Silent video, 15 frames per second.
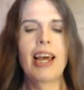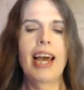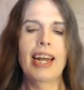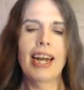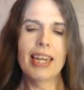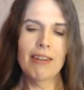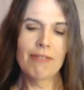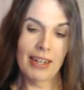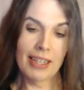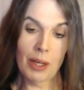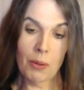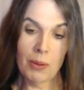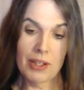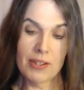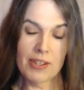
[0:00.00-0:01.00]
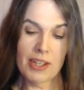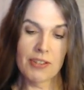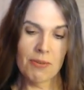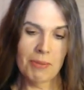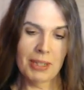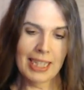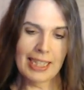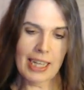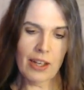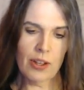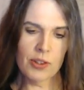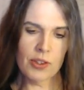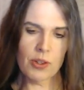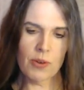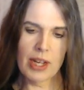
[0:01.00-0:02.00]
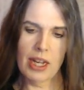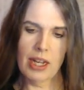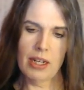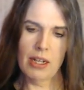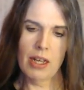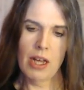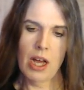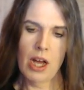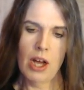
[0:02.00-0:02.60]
And I can find out what it says from the details screen.